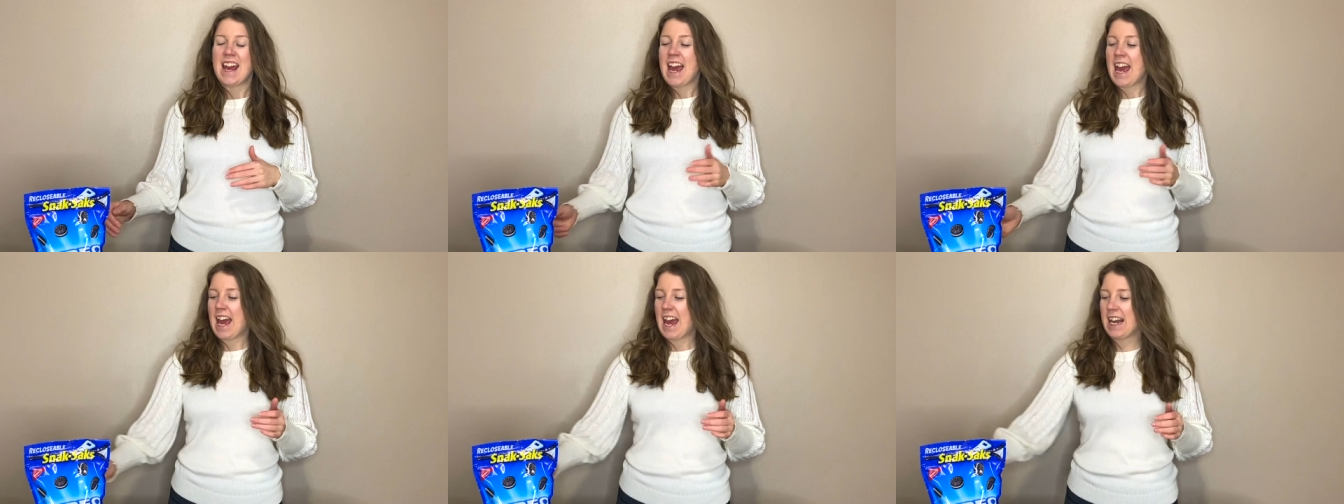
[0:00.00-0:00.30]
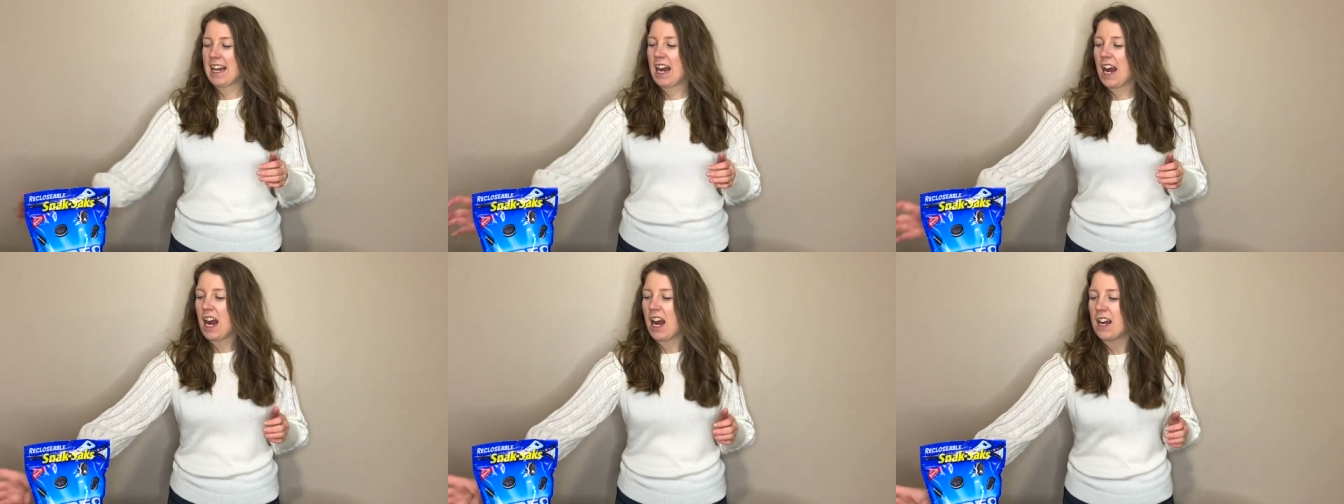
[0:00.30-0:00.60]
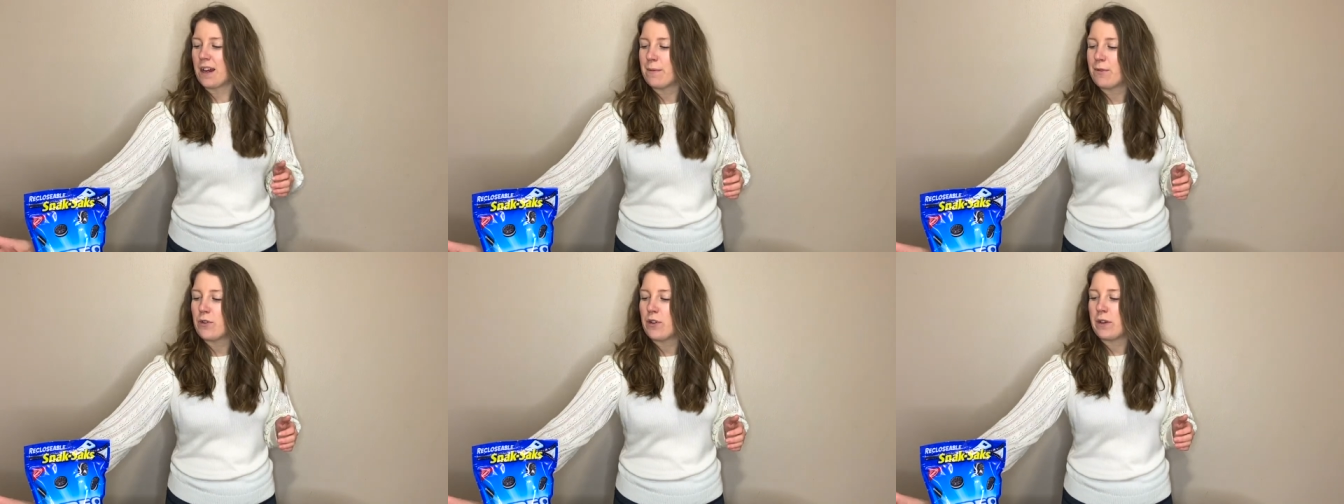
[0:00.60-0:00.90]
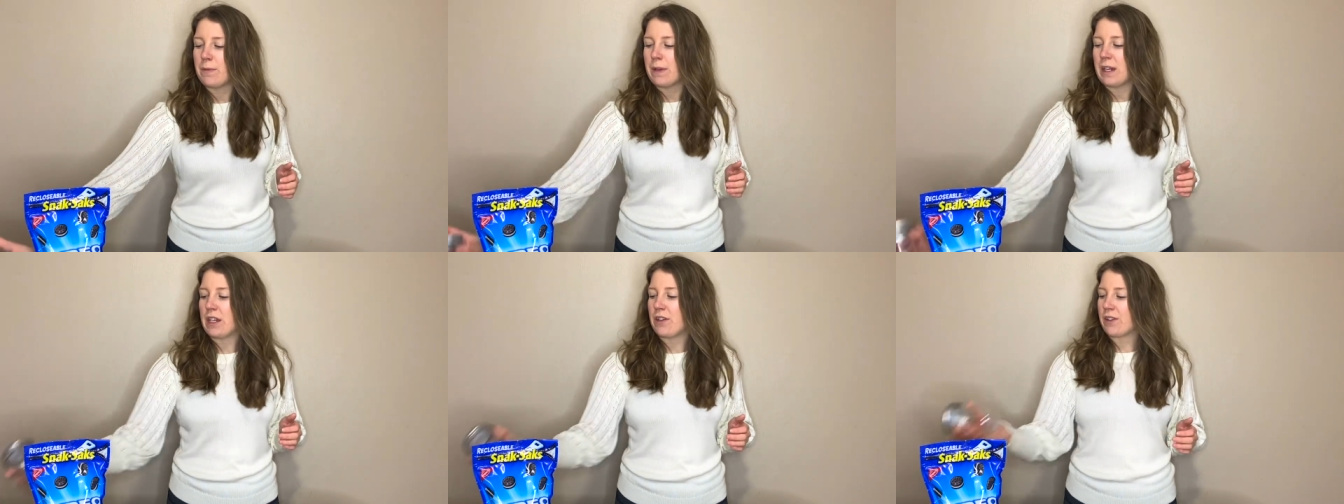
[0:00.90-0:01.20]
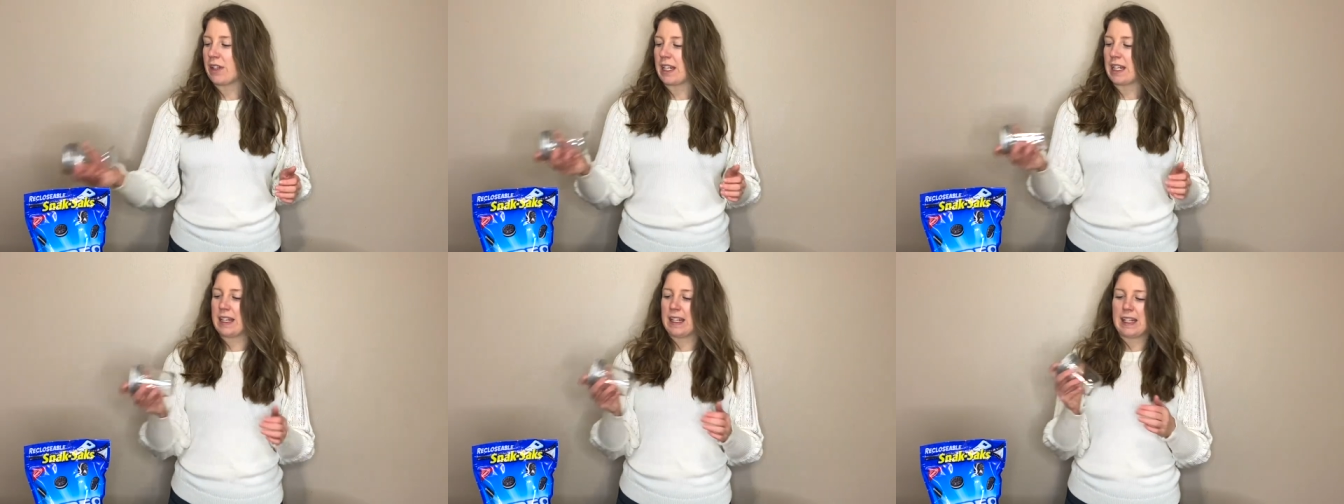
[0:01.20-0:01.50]
And I'm gonna be
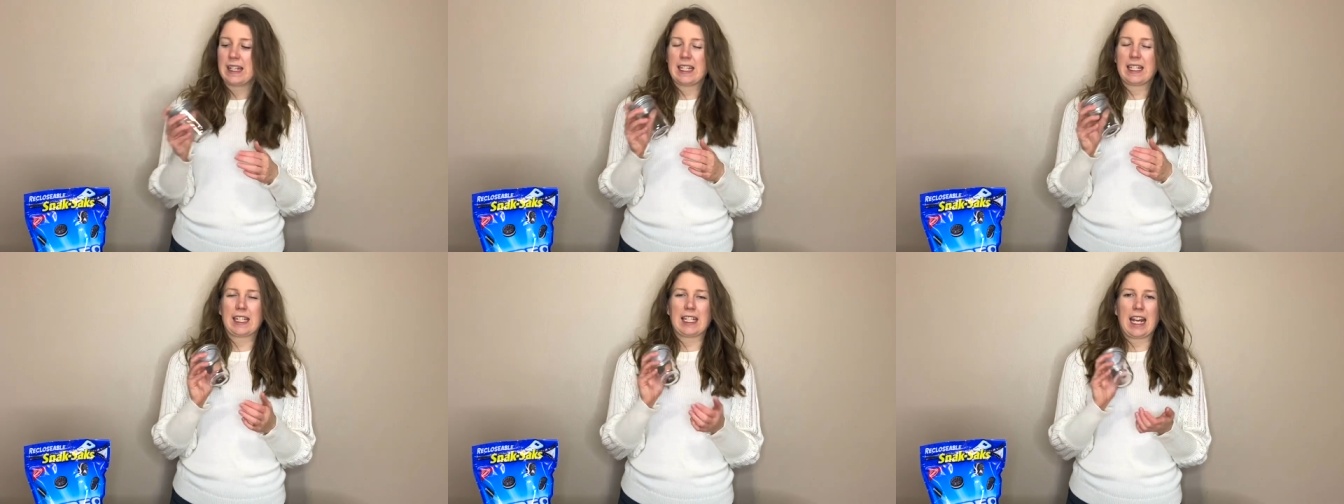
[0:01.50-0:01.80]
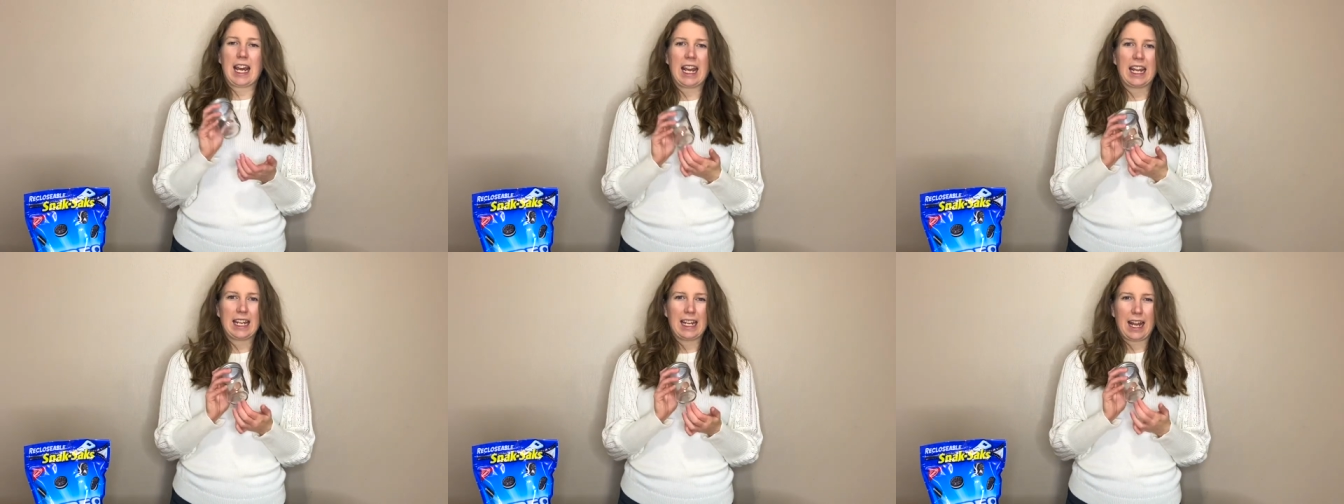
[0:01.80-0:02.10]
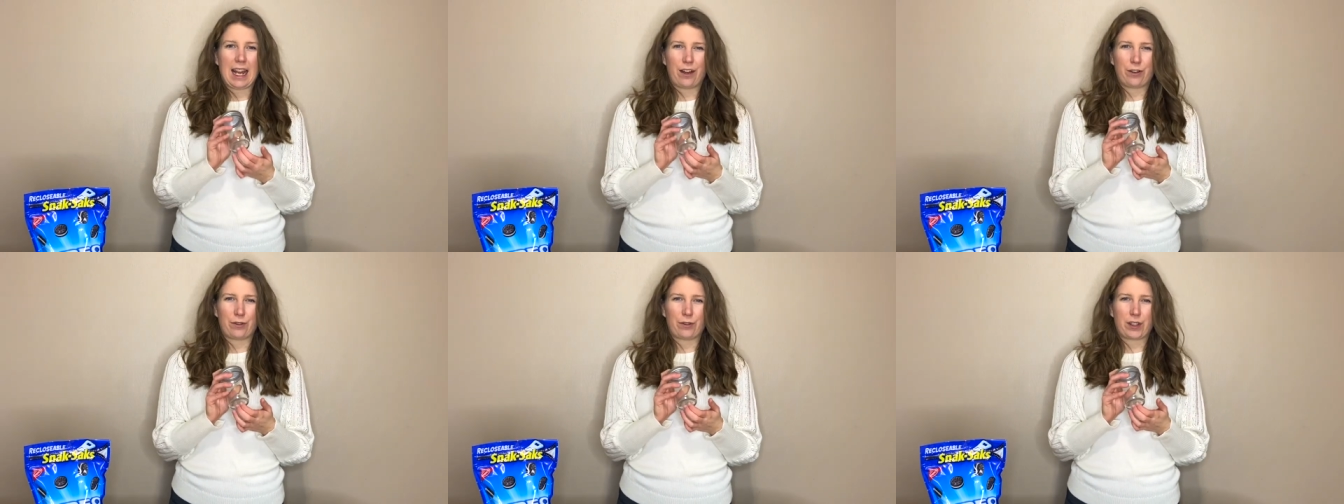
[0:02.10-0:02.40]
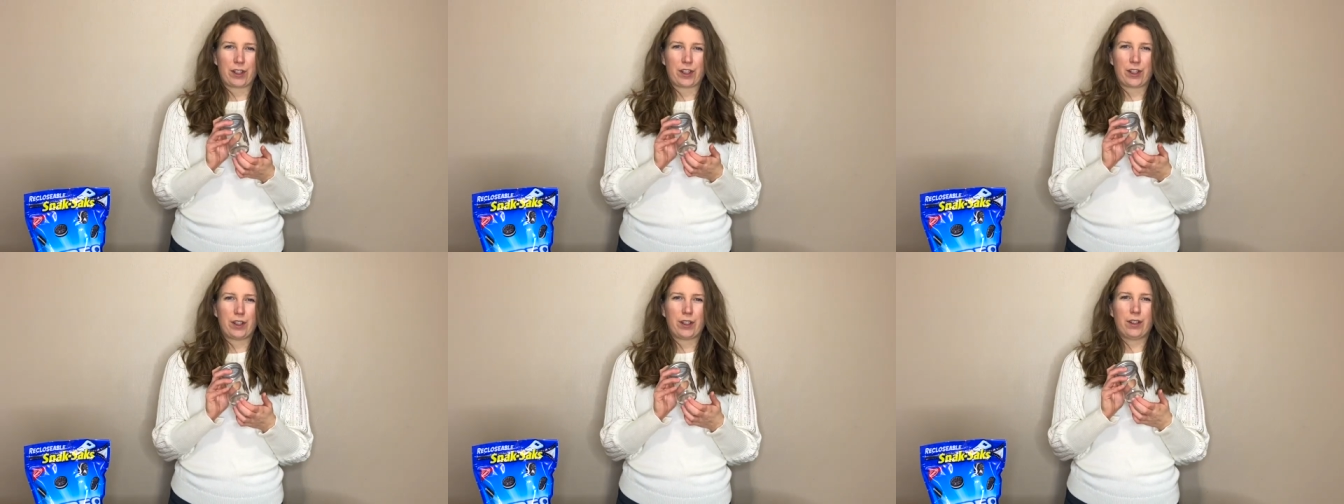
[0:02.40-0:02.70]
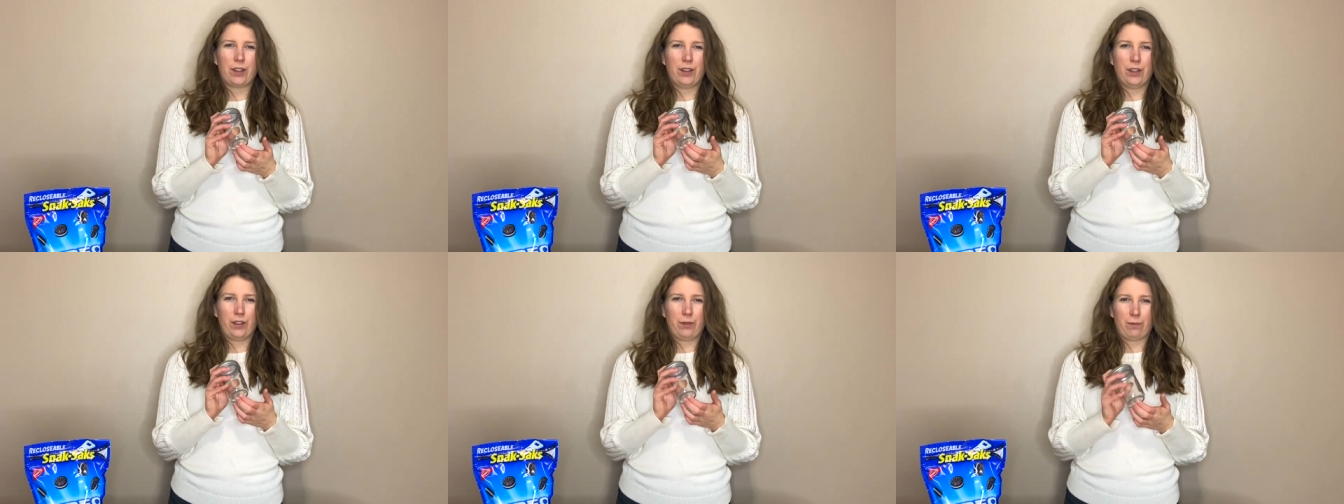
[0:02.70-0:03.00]
using these eight ounce
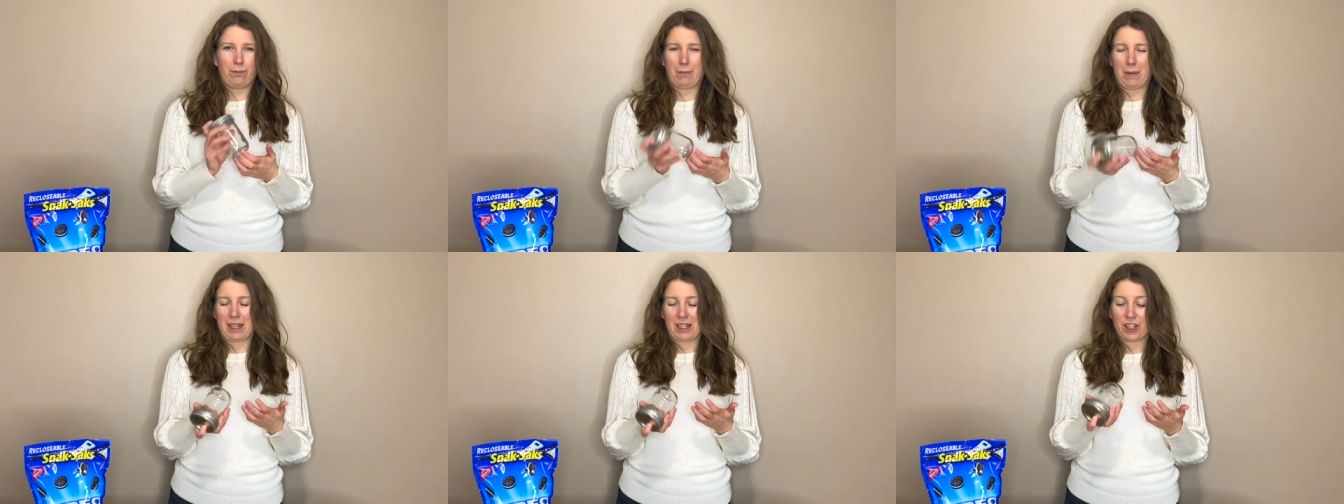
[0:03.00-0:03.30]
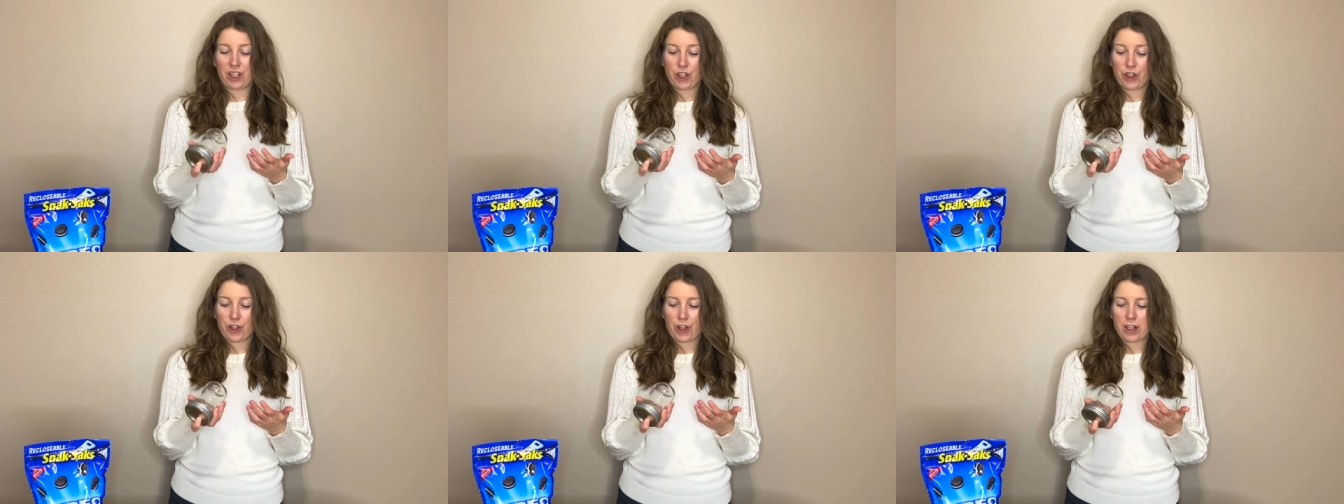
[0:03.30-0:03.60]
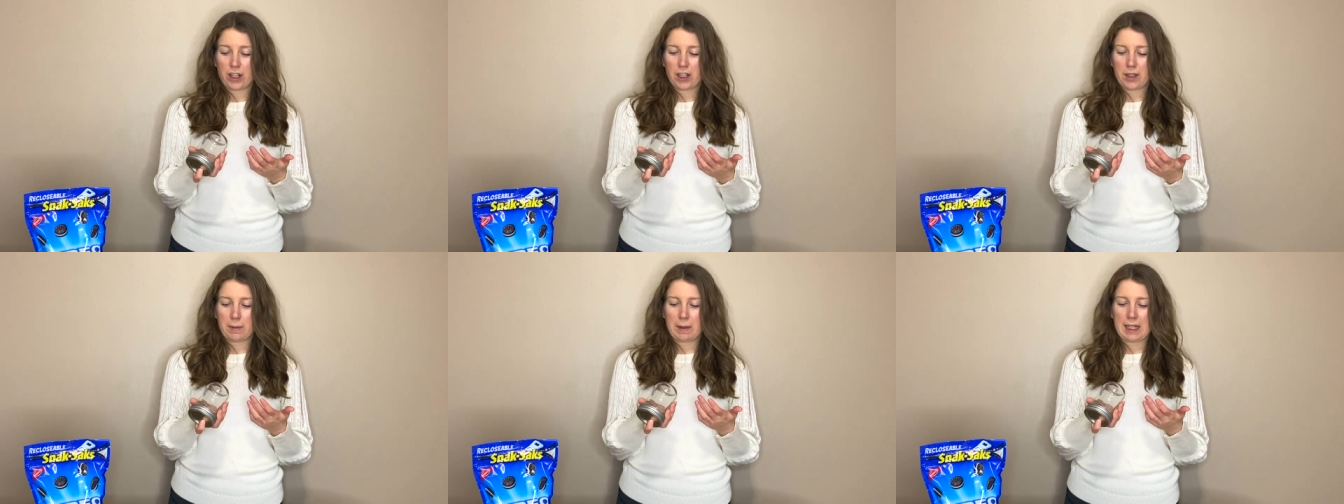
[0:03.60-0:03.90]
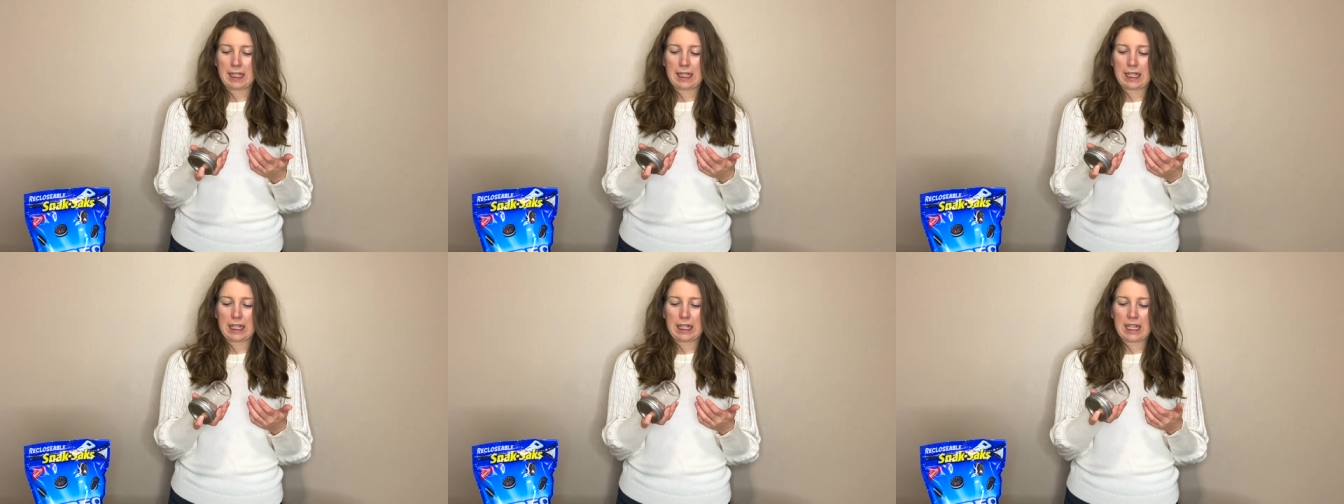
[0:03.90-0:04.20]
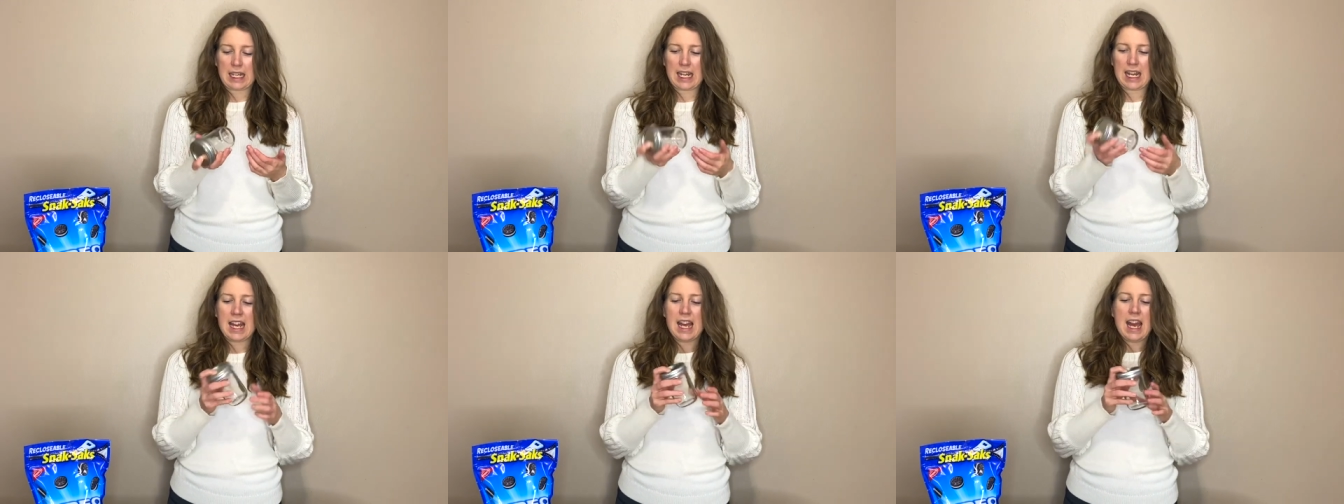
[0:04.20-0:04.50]
mason jars
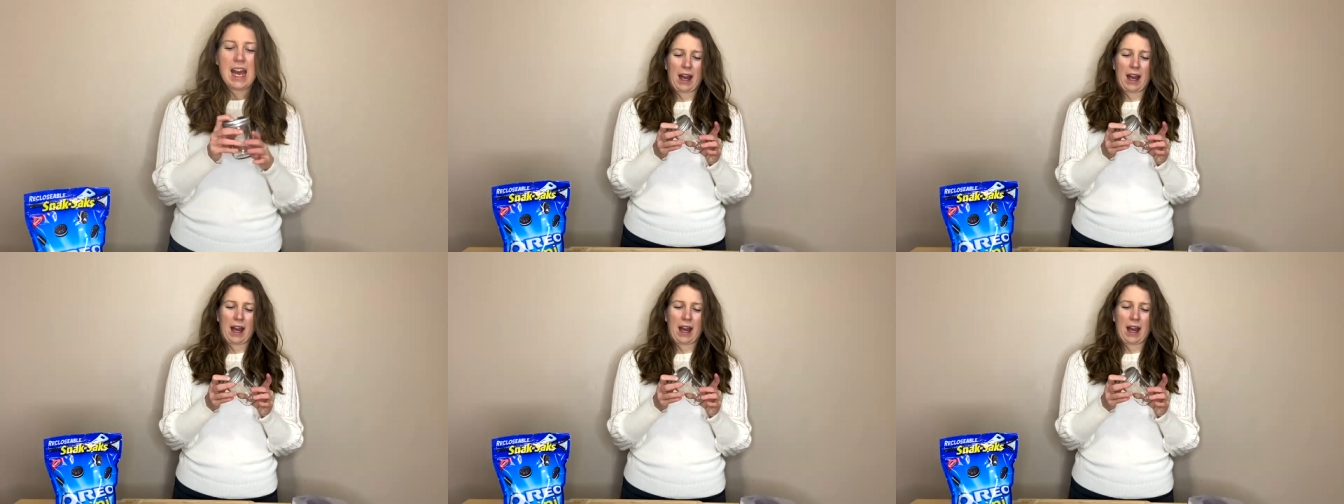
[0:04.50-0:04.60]
basically.